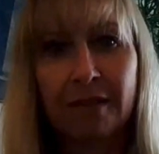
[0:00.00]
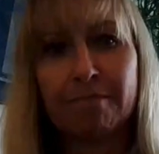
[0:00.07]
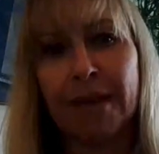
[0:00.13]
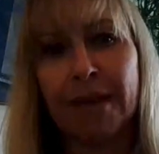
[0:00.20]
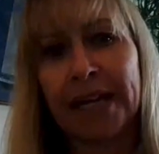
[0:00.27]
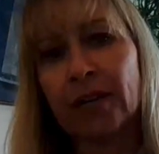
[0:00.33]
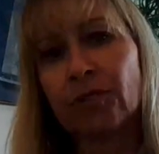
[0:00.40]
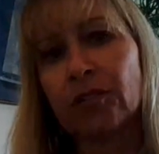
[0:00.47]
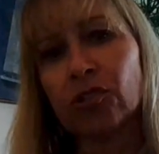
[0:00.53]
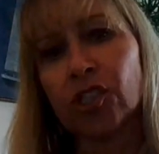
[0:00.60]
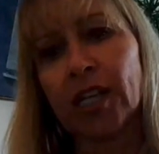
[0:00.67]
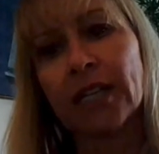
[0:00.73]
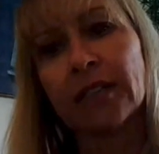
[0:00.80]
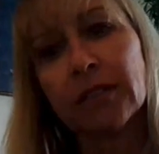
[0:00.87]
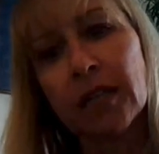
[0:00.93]
Many real
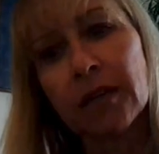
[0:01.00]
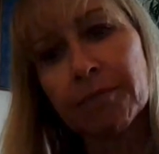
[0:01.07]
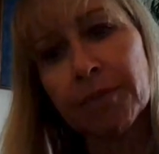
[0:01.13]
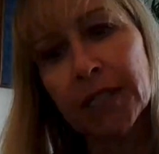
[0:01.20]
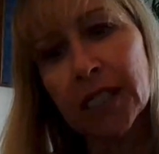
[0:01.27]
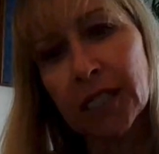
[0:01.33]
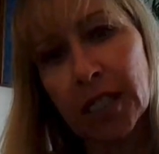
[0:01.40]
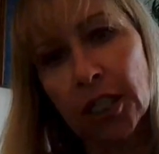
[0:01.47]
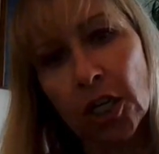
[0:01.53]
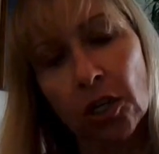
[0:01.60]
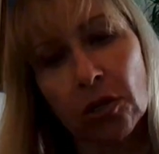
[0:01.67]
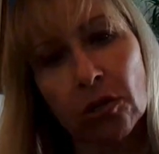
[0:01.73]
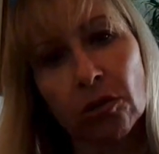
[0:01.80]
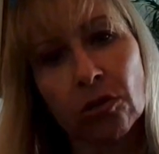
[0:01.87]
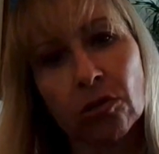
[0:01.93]
estate companies are
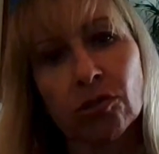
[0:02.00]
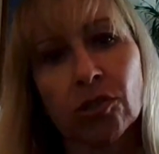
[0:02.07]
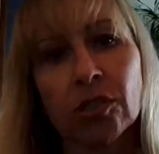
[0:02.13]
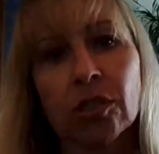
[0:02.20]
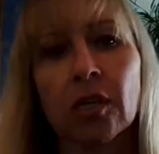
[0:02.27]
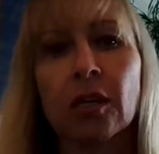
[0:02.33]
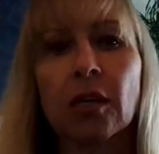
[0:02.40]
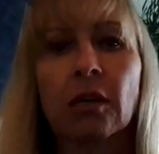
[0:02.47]
closed.